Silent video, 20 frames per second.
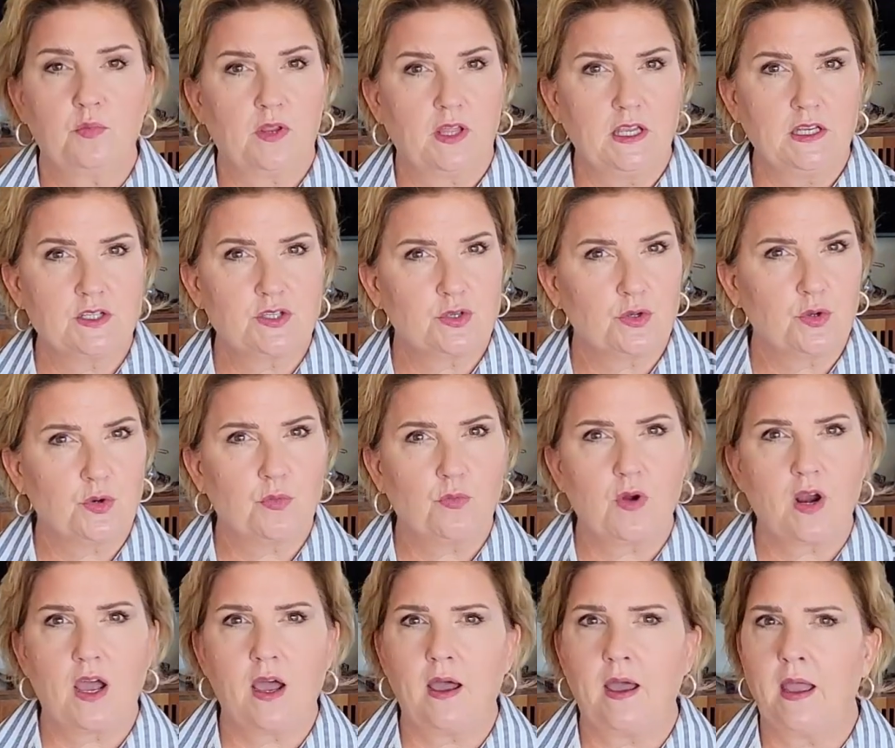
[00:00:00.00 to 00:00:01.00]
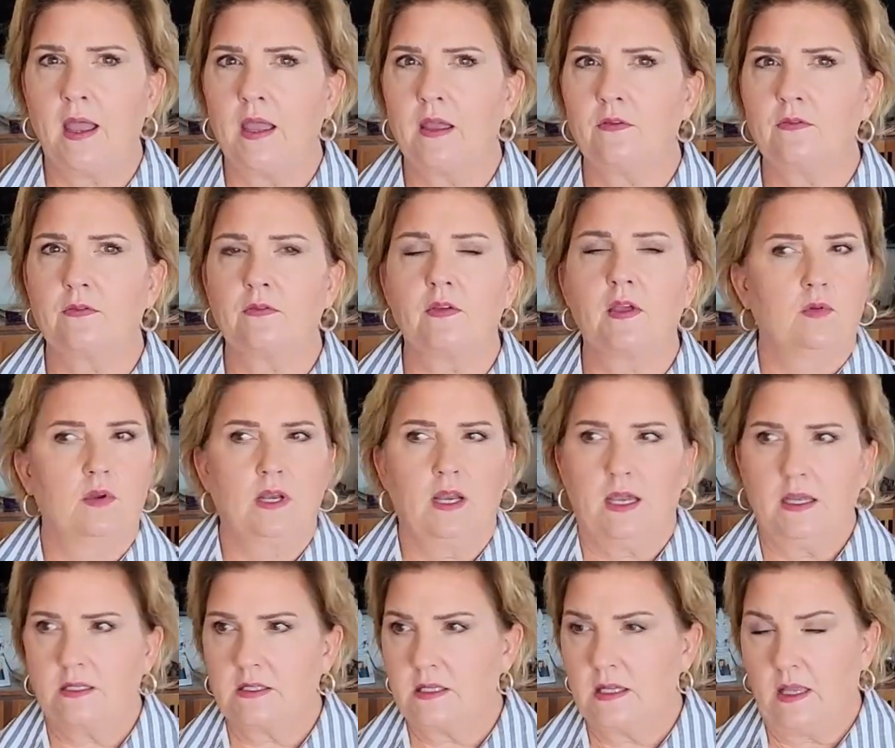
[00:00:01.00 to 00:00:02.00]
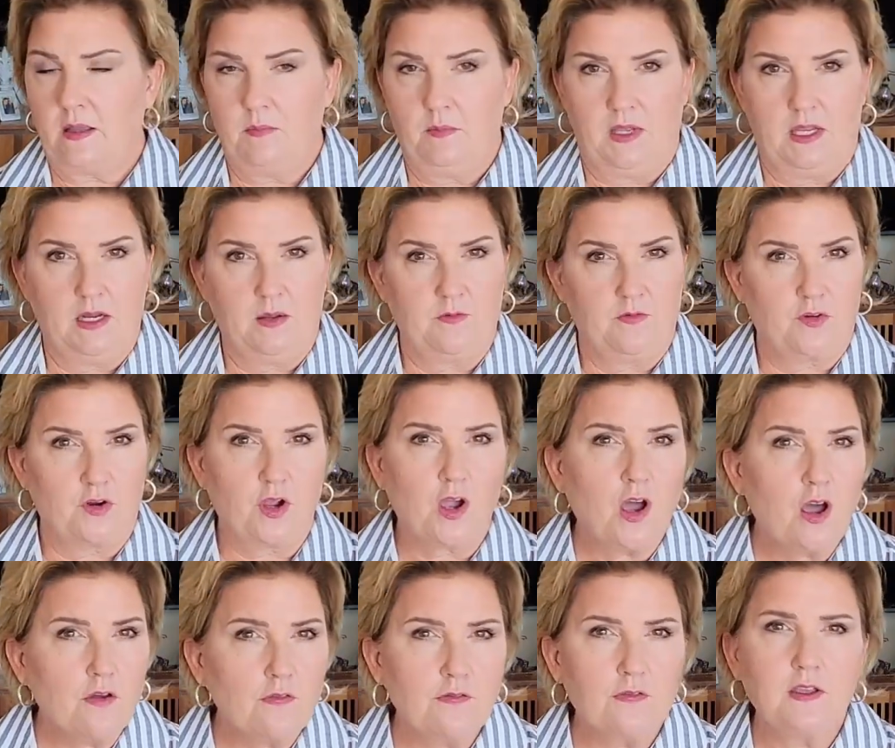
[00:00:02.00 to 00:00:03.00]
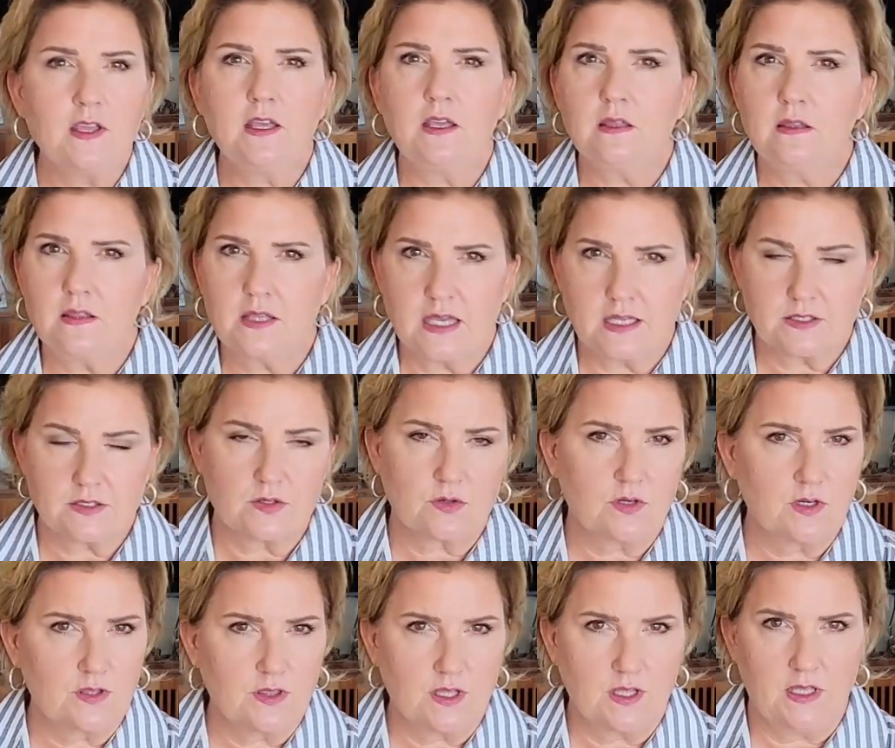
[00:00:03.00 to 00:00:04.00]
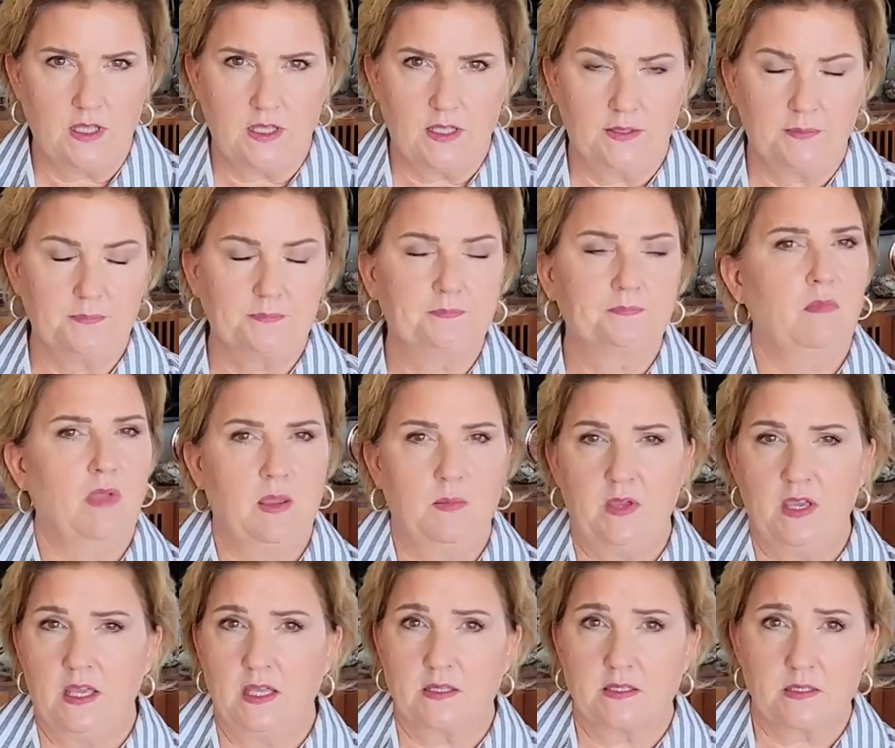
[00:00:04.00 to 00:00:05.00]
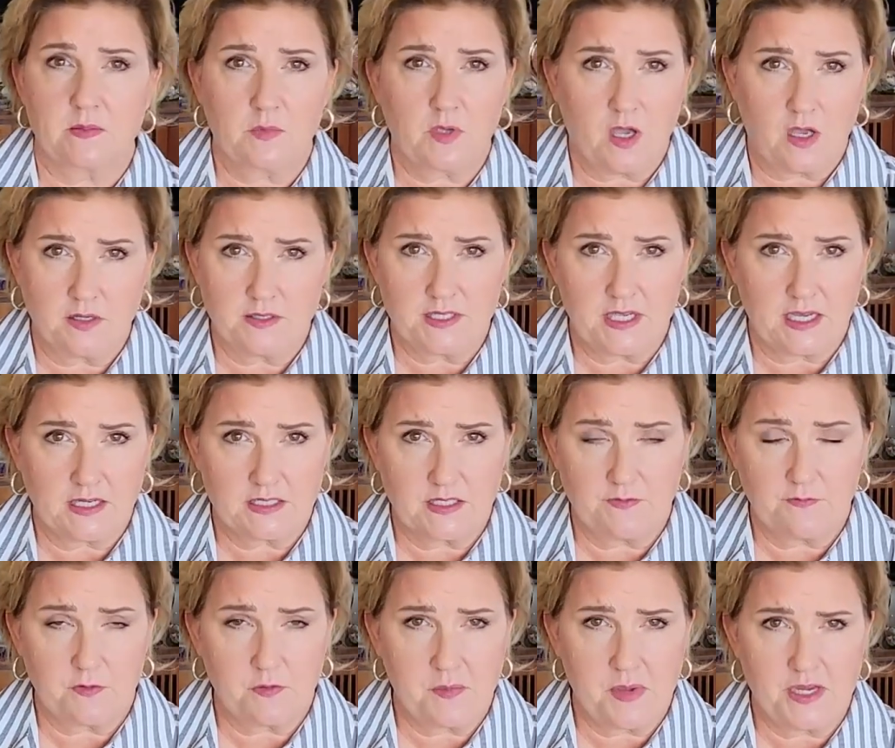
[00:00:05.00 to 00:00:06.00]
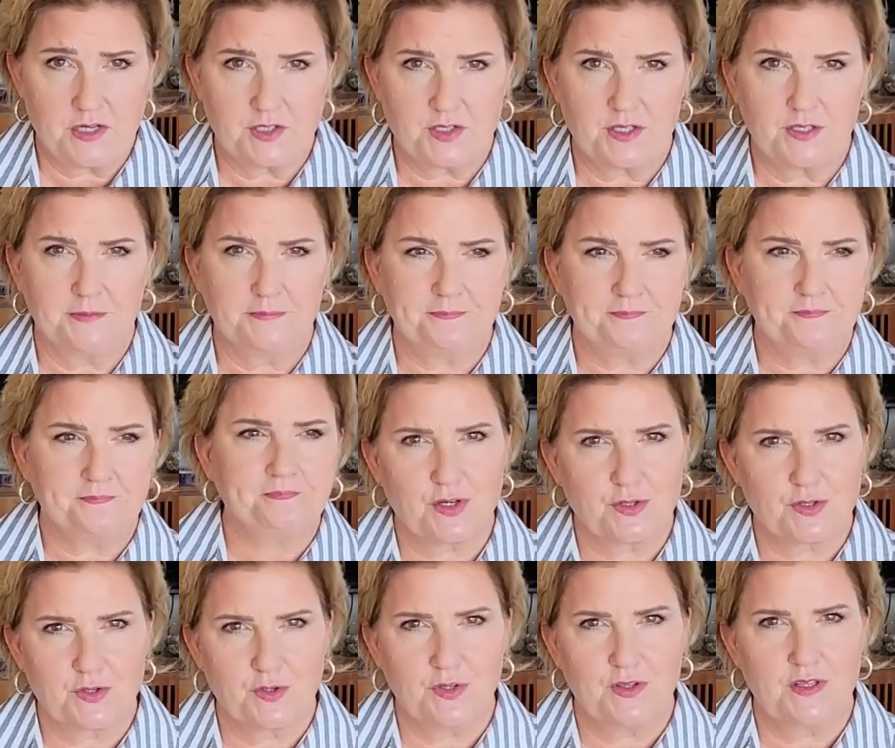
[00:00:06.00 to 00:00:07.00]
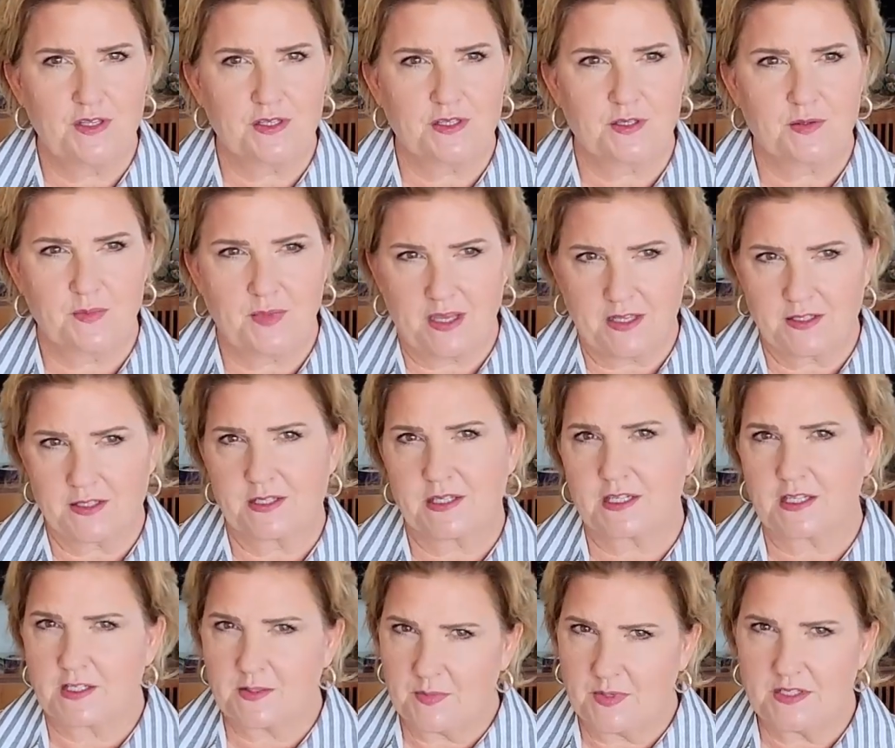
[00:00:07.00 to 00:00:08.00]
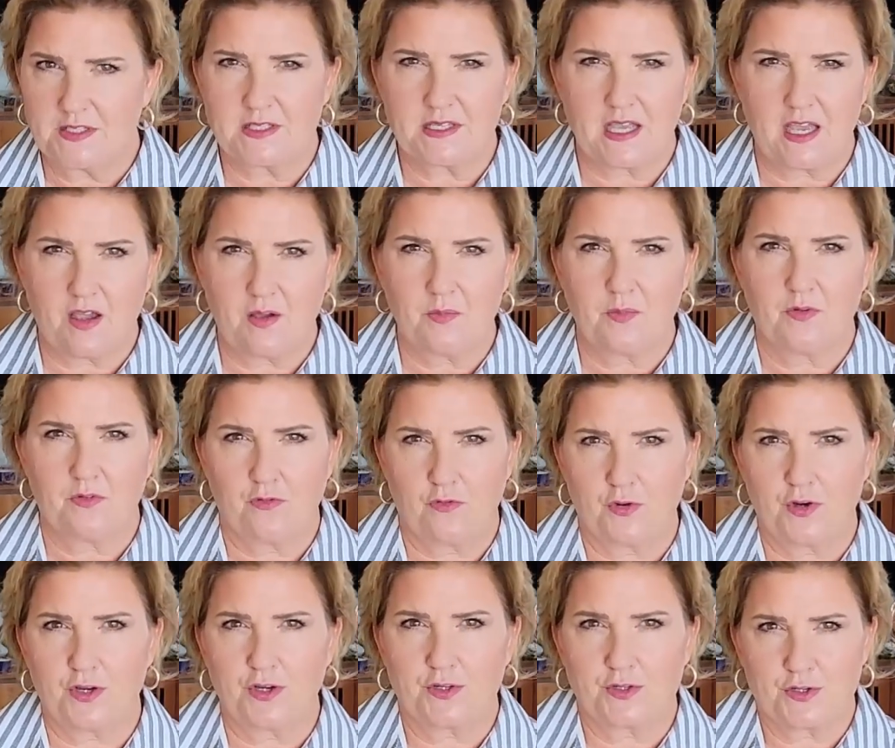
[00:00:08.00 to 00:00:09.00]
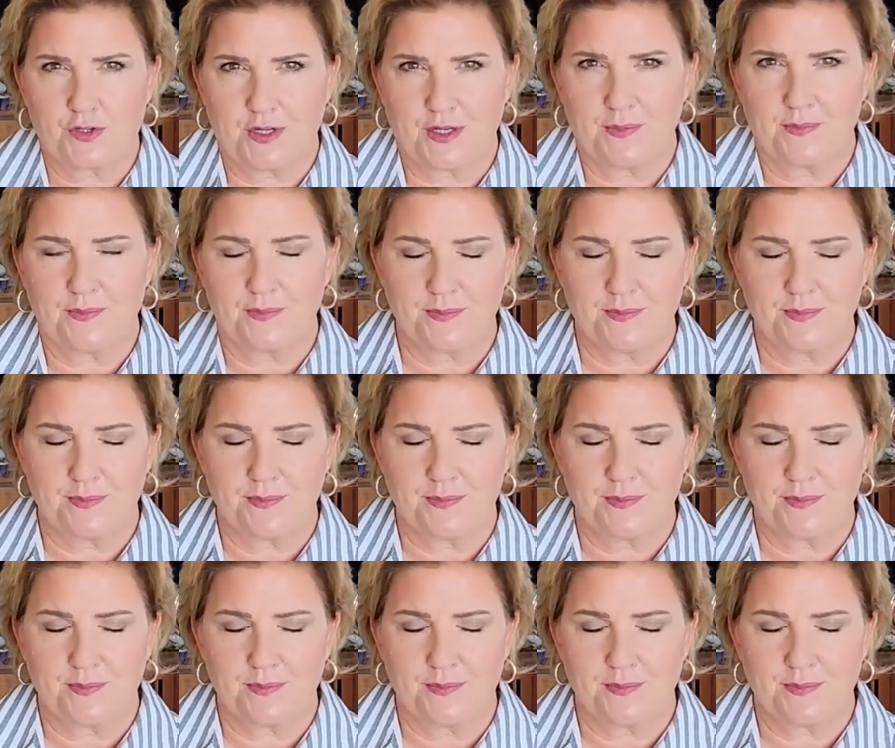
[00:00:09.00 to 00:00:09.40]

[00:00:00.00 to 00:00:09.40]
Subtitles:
plan to arrive, would like to meet up for coffee, that sort of thing. Maybe get some contact information. Start doing this about 6 months out before your trip.